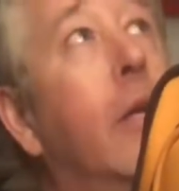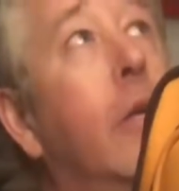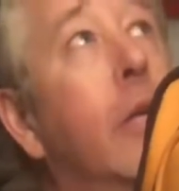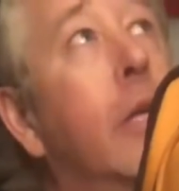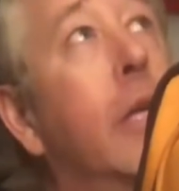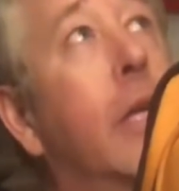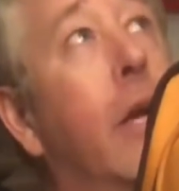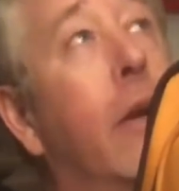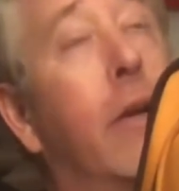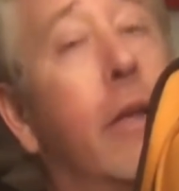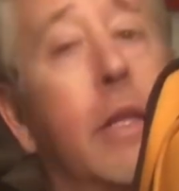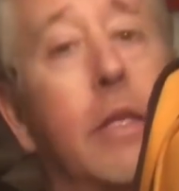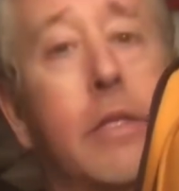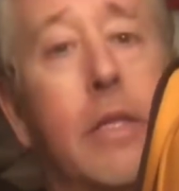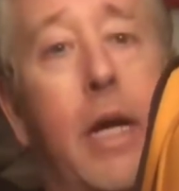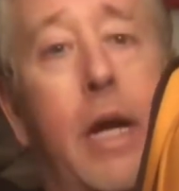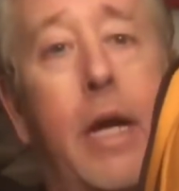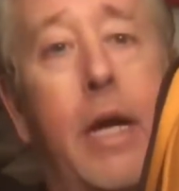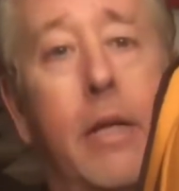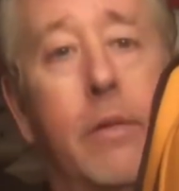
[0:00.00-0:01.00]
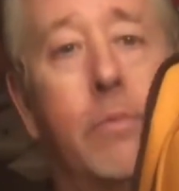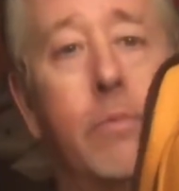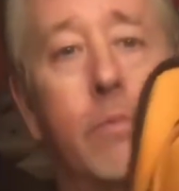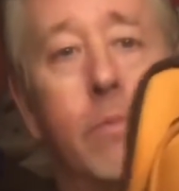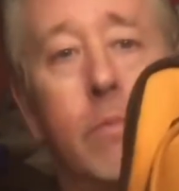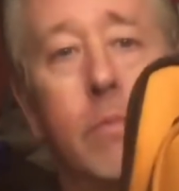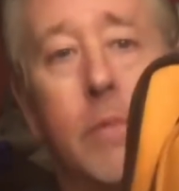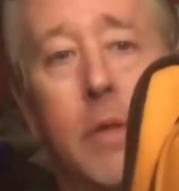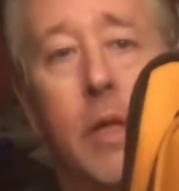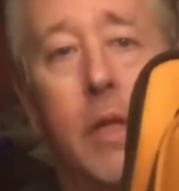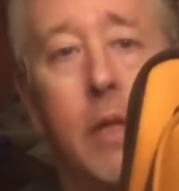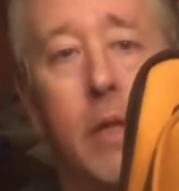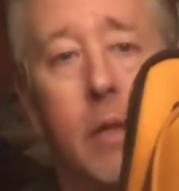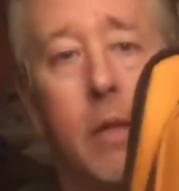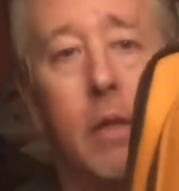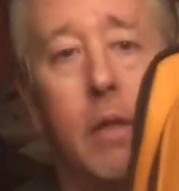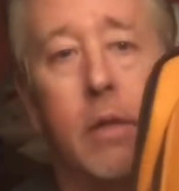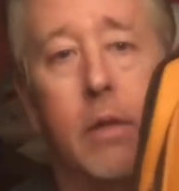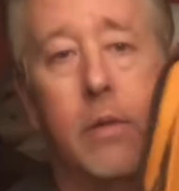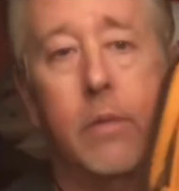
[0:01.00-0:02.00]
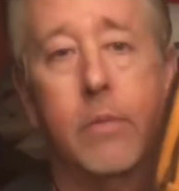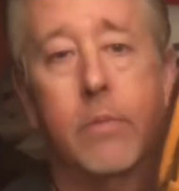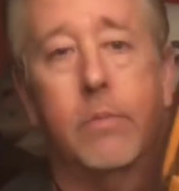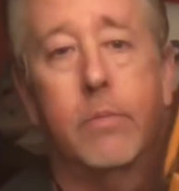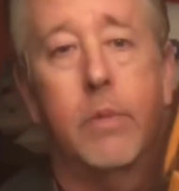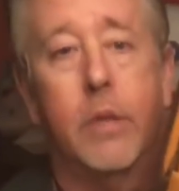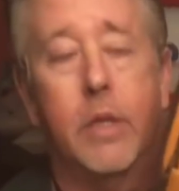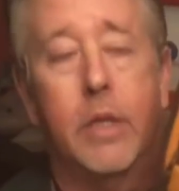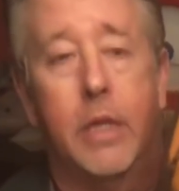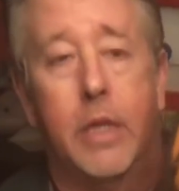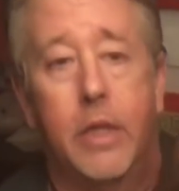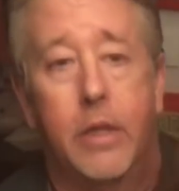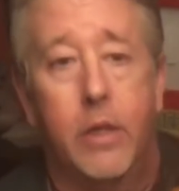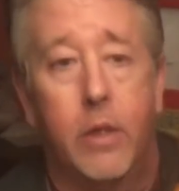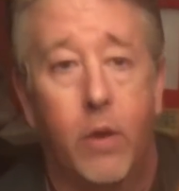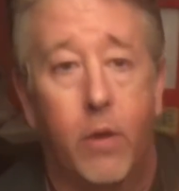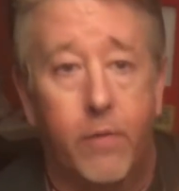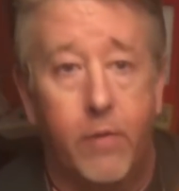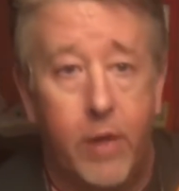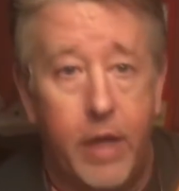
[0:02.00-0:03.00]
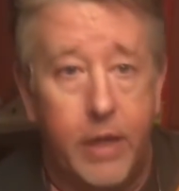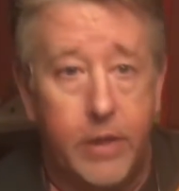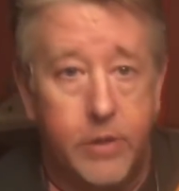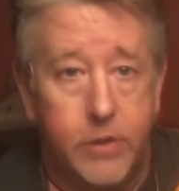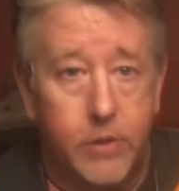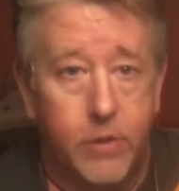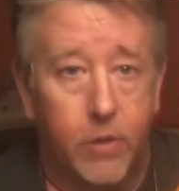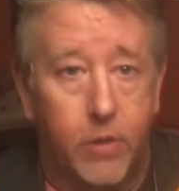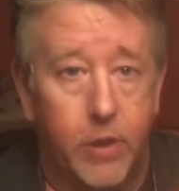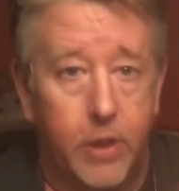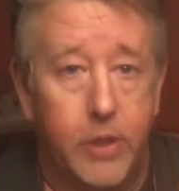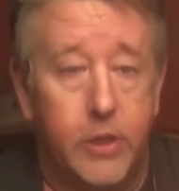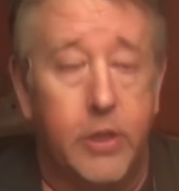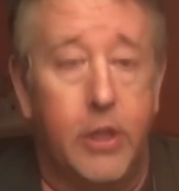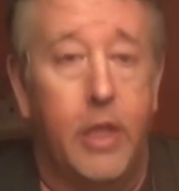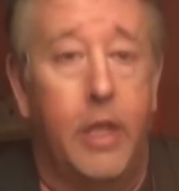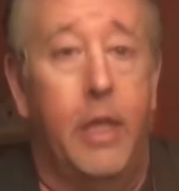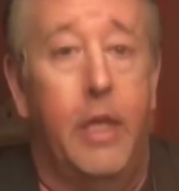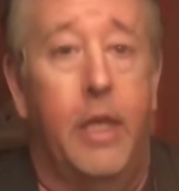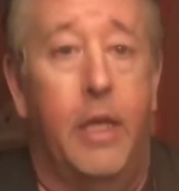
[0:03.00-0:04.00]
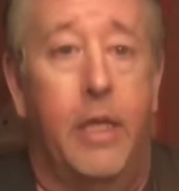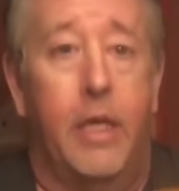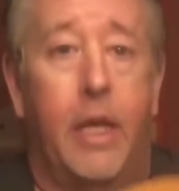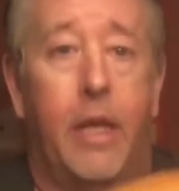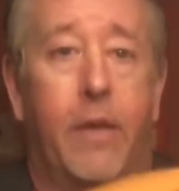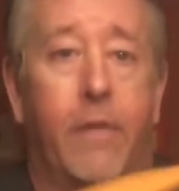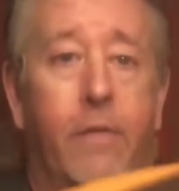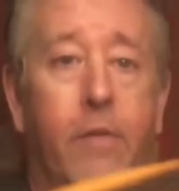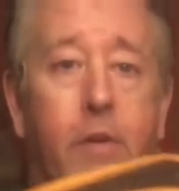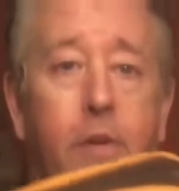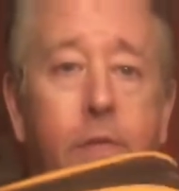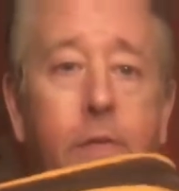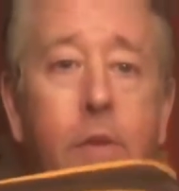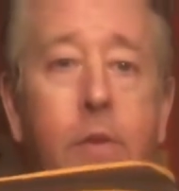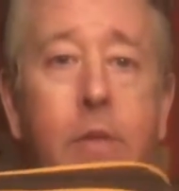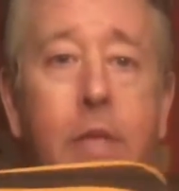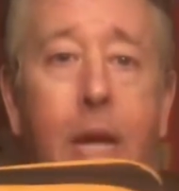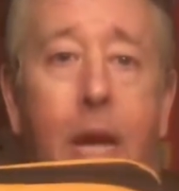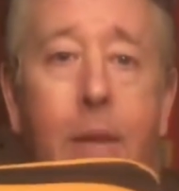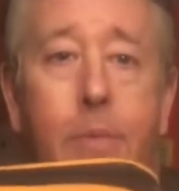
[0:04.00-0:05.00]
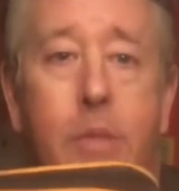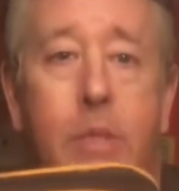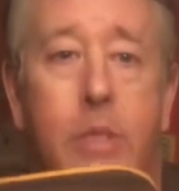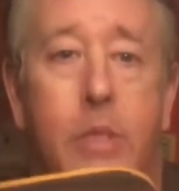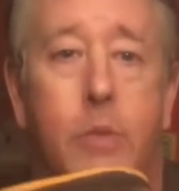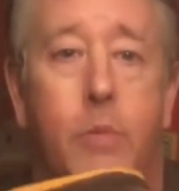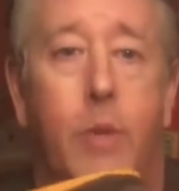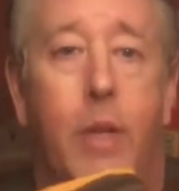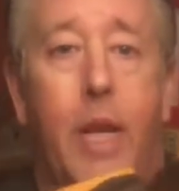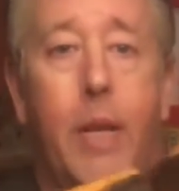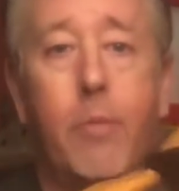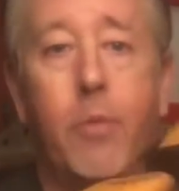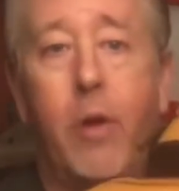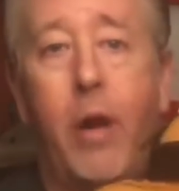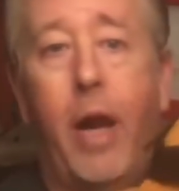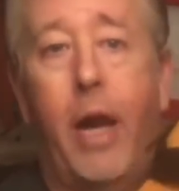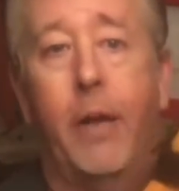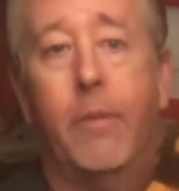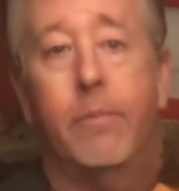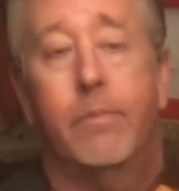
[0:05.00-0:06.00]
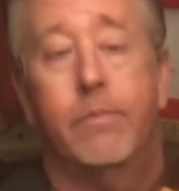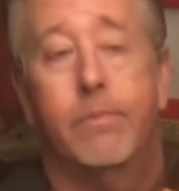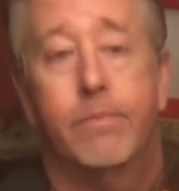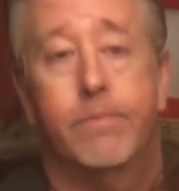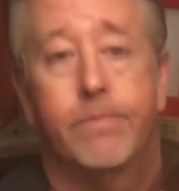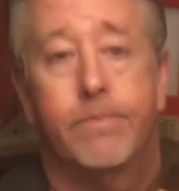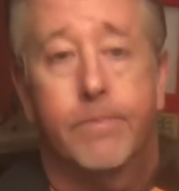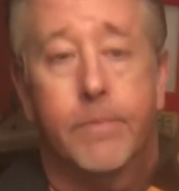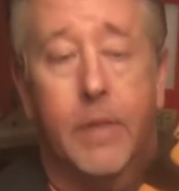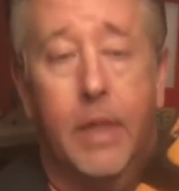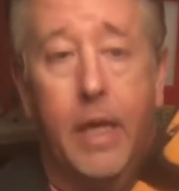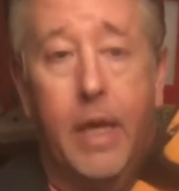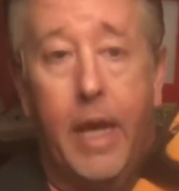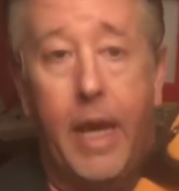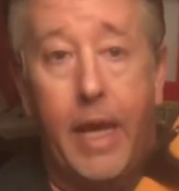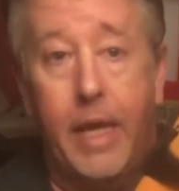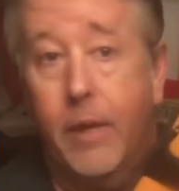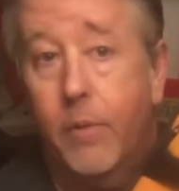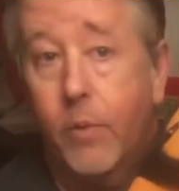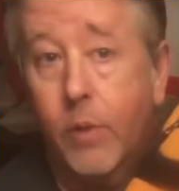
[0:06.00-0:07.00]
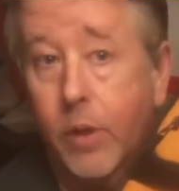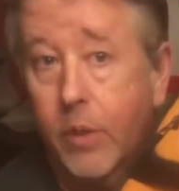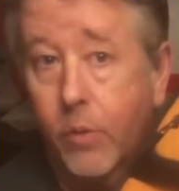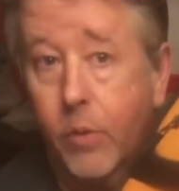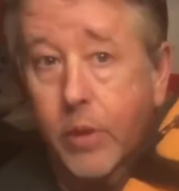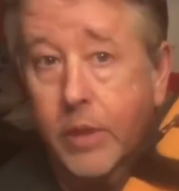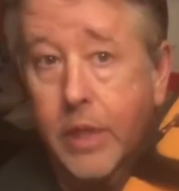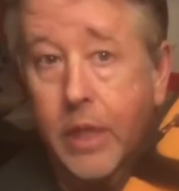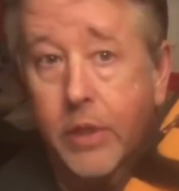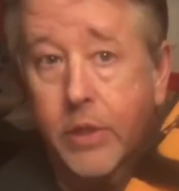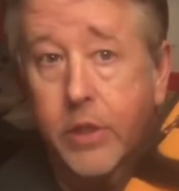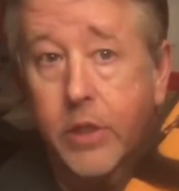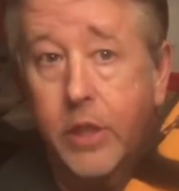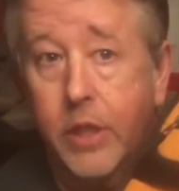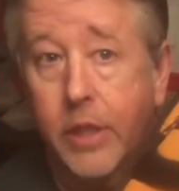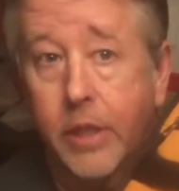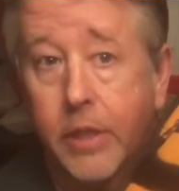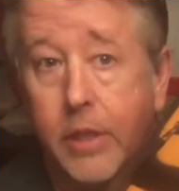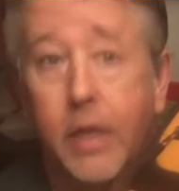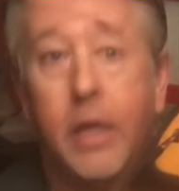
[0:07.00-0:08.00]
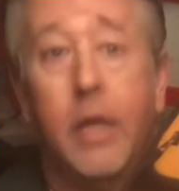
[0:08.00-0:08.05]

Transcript: You can carry this on, put it in the overhead storage. Now the first few times this is what I brought, and it worked out good.